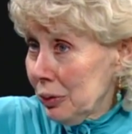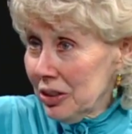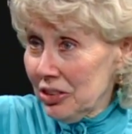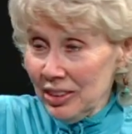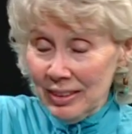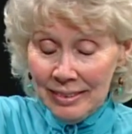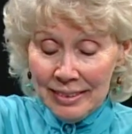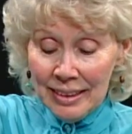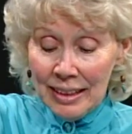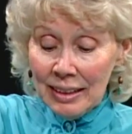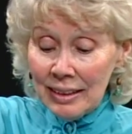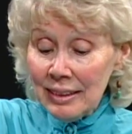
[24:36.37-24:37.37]
which is
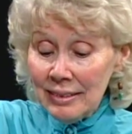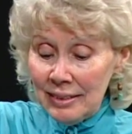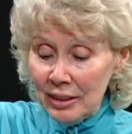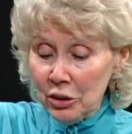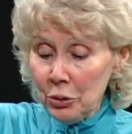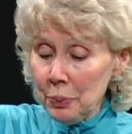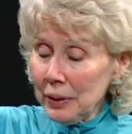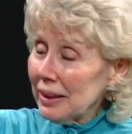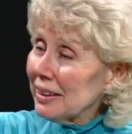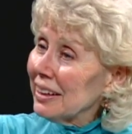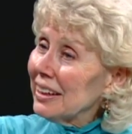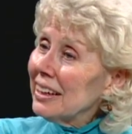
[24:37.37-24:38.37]
easier, but
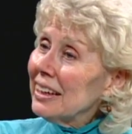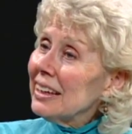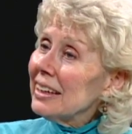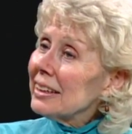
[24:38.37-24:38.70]
mm -hmm.